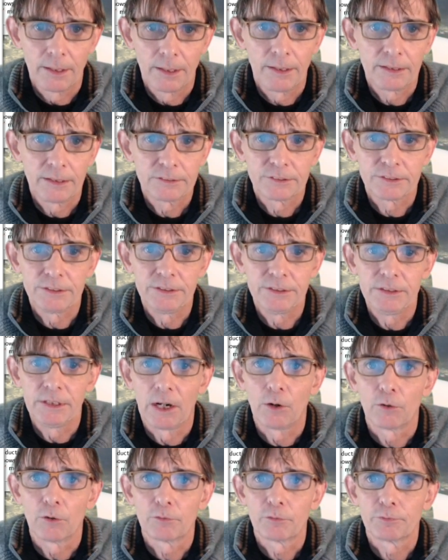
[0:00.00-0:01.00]
then let's see
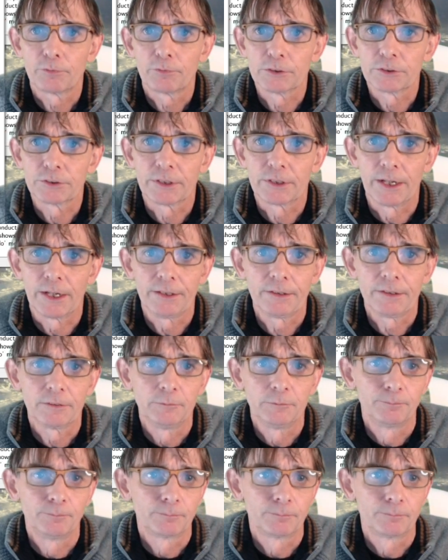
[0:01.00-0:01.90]
our first gate.